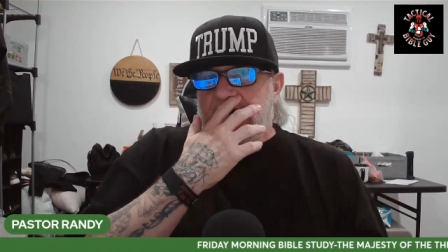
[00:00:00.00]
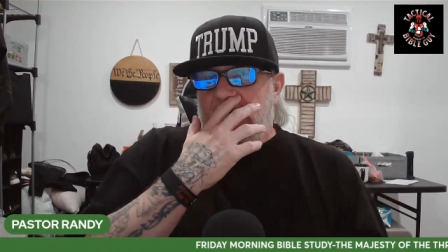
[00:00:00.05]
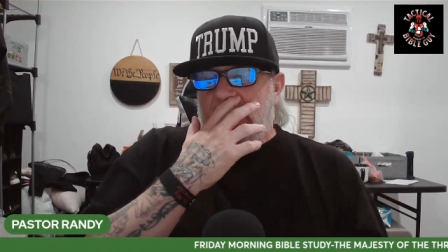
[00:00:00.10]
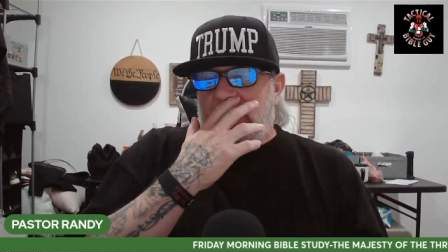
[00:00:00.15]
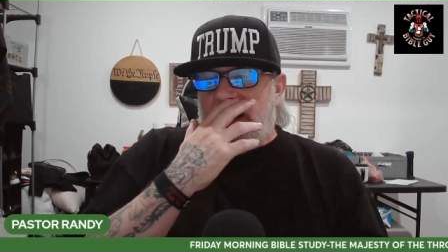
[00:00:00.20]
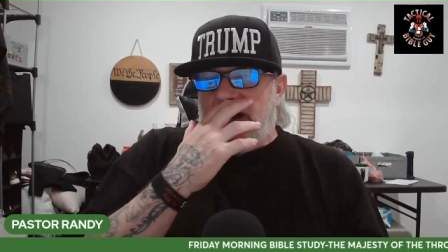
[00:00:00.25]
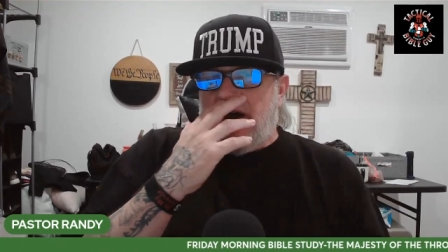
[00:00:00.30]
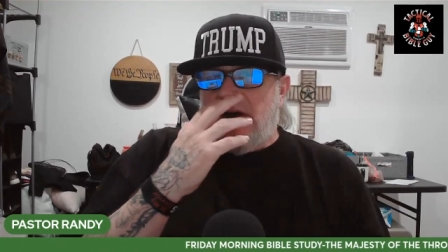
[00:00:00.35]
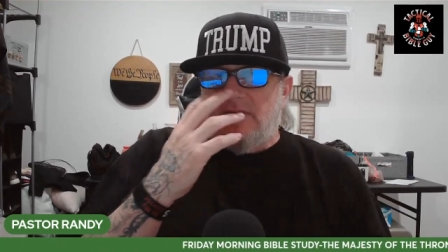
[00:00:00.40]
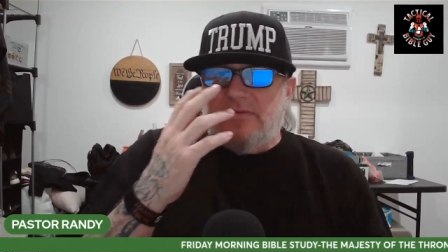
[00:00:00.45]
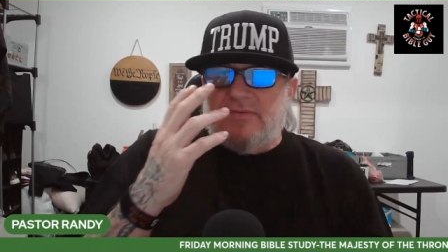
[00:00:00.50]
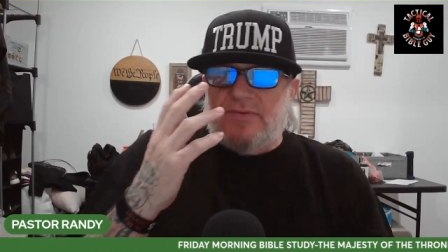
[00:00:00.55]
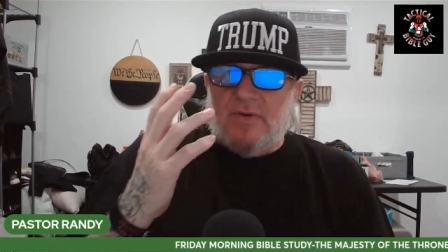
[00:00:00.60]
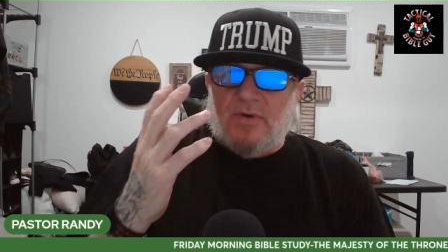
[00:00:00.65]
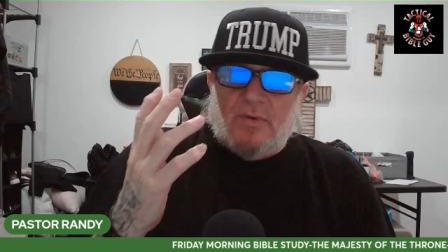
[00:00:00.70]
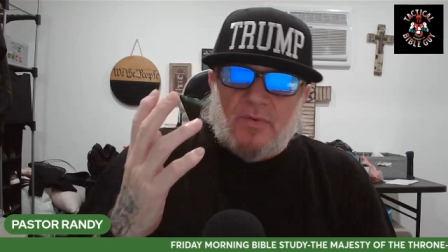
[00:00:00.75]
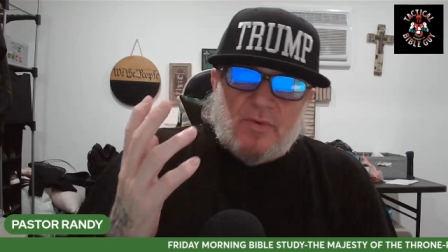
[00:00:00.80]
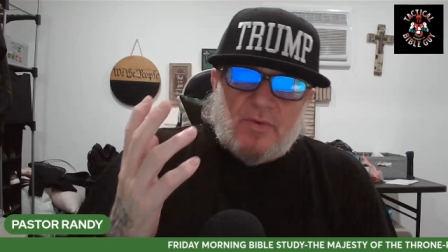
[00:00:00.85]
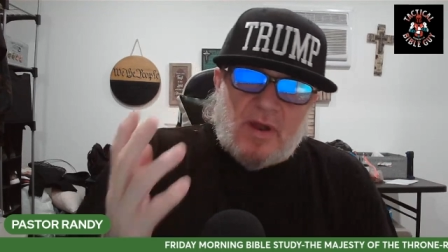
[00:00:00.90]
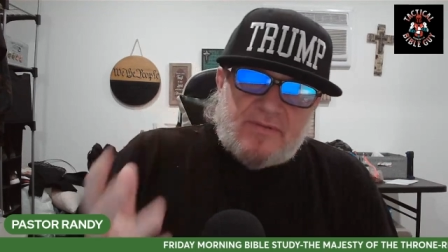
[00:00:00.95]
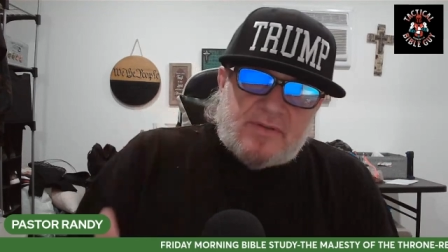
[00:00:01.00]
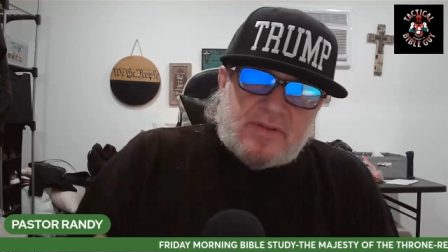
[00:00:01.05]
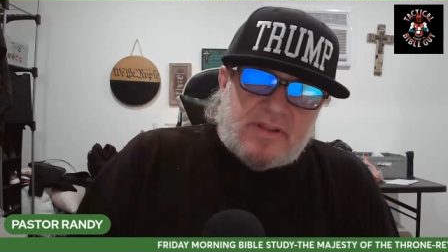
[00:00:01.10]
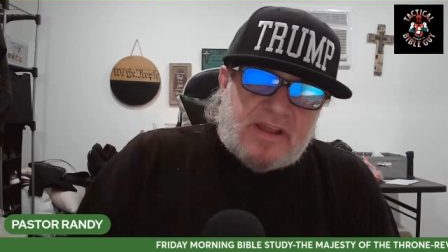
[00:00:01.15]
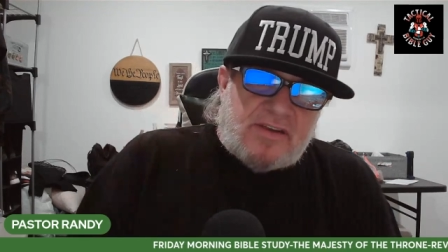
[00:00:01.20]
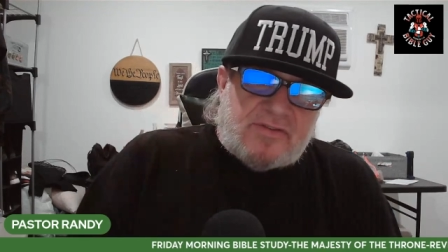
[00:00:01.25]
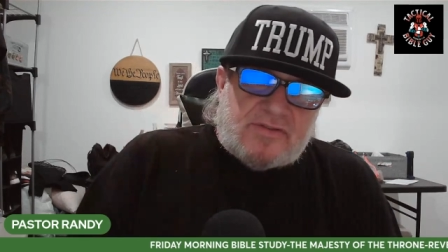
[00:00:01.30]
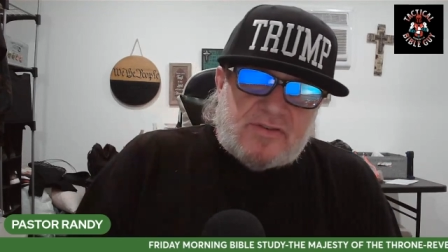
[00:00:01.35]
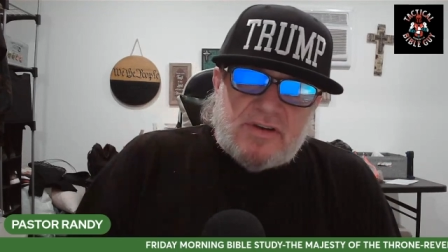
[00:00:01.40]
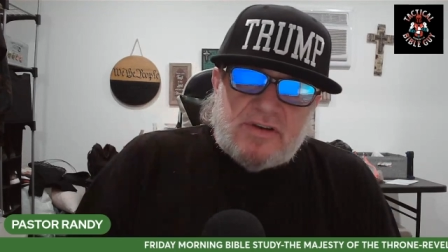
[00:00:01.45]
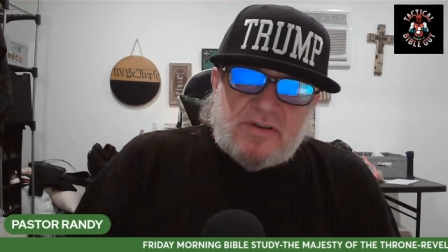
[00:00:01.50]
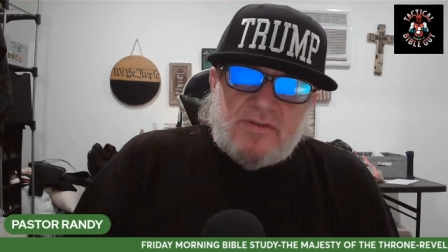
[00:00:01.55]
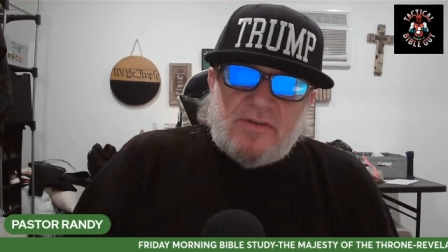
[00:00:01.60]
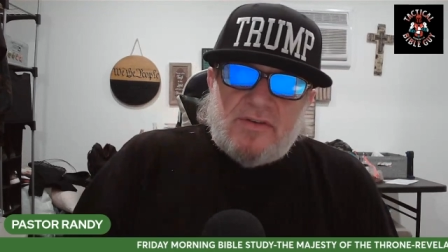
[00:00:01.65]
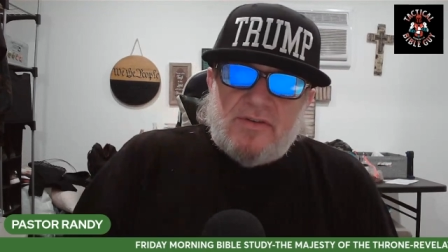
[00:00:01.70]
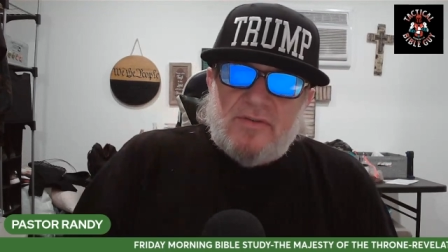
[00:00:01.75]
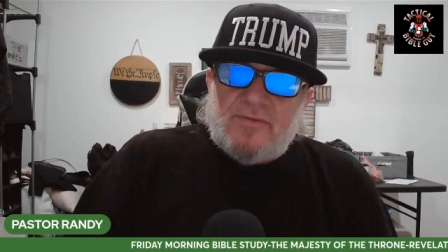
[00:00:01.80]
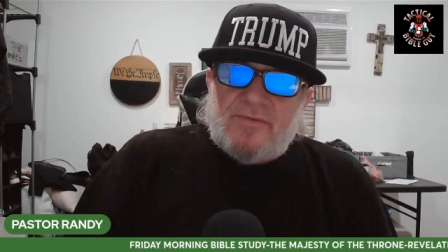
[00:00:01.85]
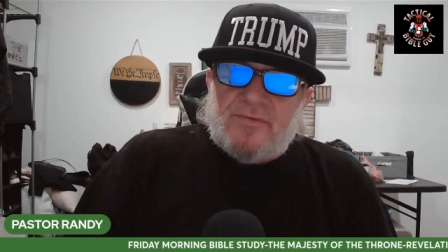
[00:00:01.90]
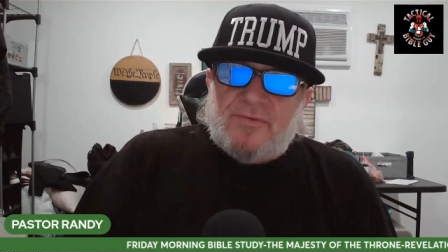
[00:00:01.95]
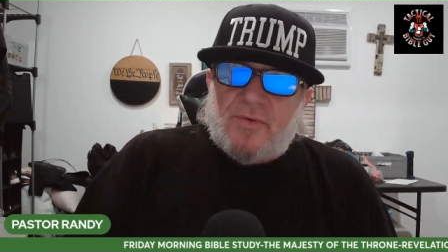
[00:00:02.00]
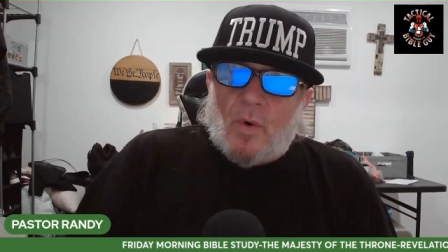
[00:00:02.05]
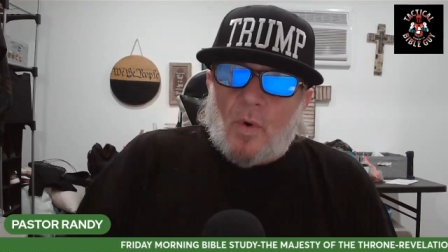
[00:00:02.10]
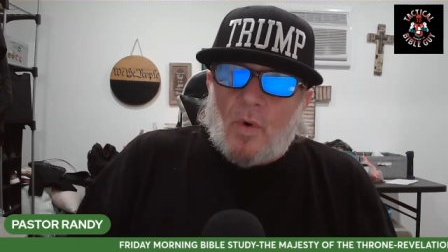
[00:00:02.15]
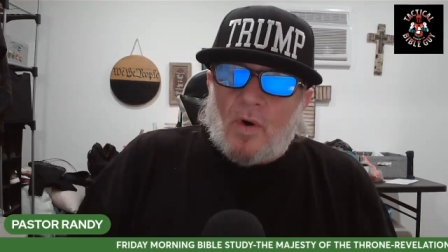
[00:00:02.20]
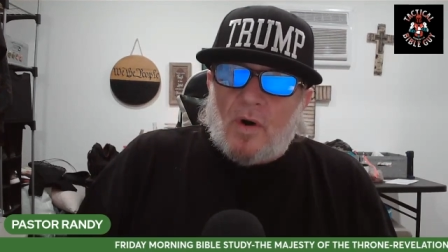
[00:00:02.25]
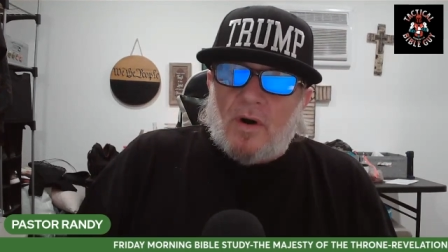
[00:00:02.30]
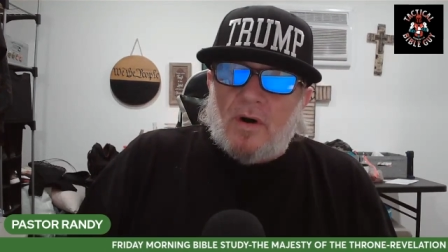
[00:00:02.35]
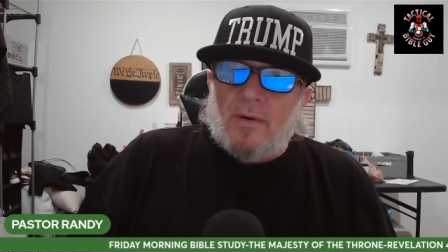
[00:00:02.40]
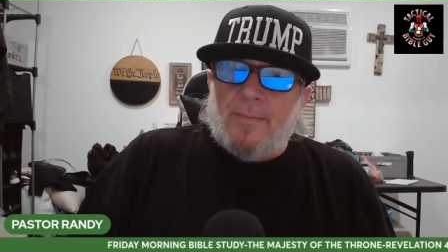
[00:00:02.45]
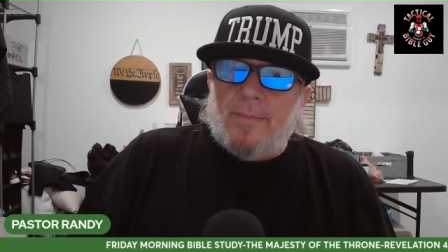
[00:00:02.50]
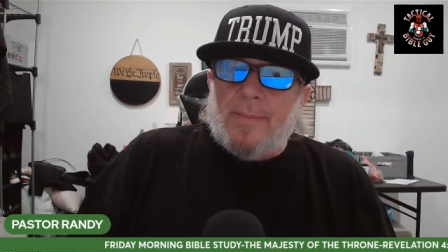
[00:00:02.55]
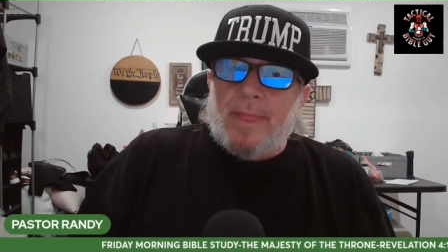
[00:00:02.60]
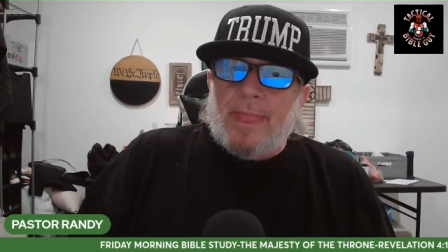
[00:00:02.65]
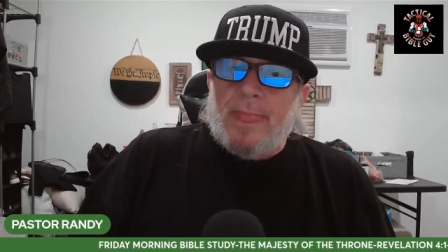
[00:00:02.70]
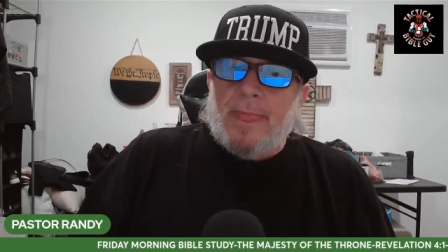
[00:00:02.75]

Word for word: of Revelation four